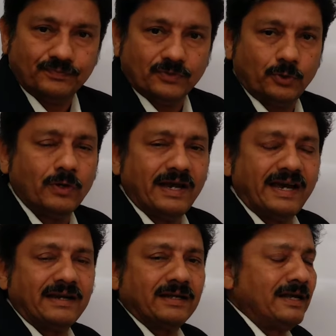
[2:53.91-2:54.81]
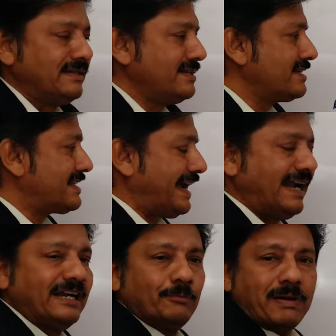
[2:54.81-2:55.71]
And this is
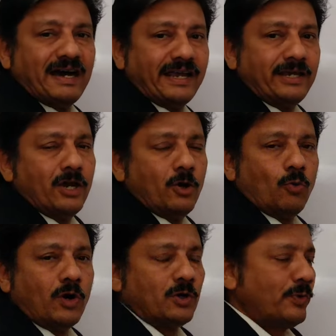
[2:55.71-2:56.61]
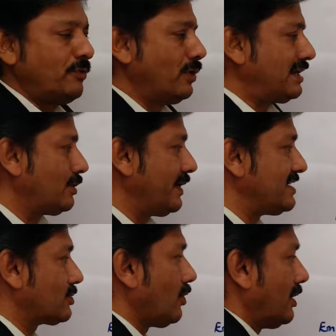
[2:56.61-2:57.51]
held by what we would
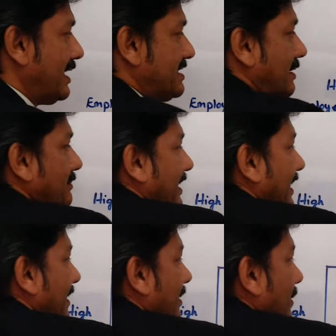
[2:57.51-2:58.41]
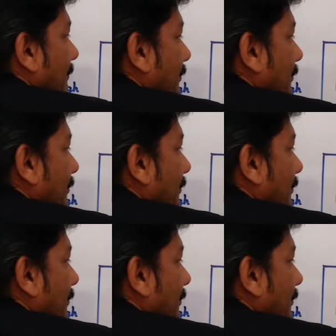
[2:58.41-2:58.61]
otherwise call as something like a